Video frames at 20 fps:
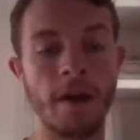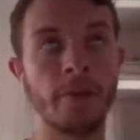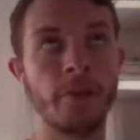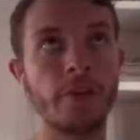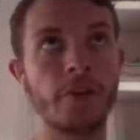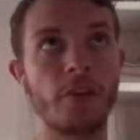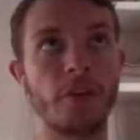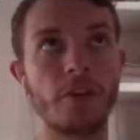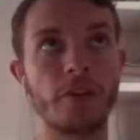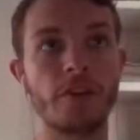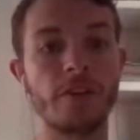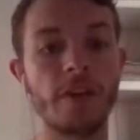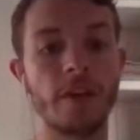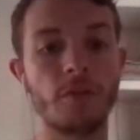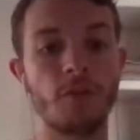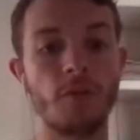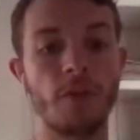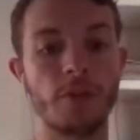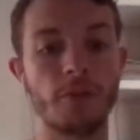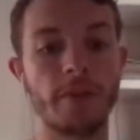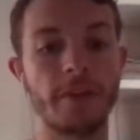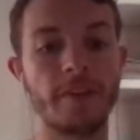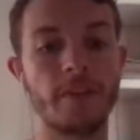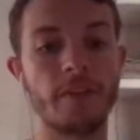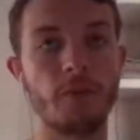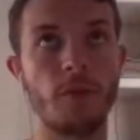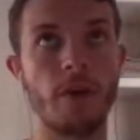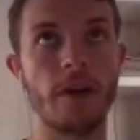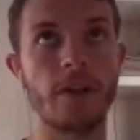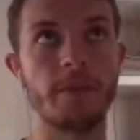You could argue that's one of the
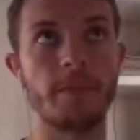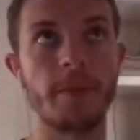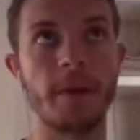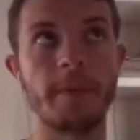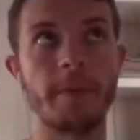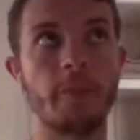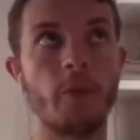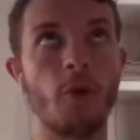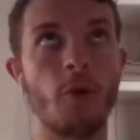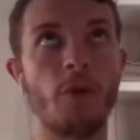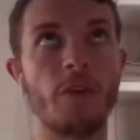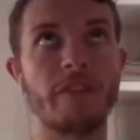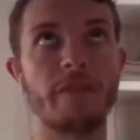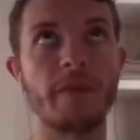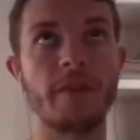reasons why the Baby Bulls